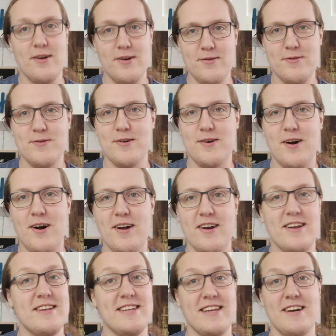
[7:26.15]

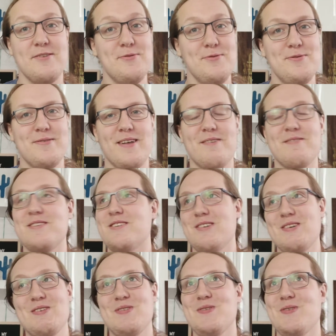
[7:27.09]
because, like, ooh, that was
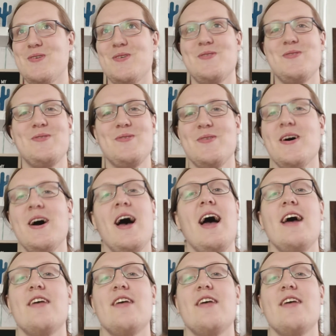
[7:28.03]
so cool, ooh.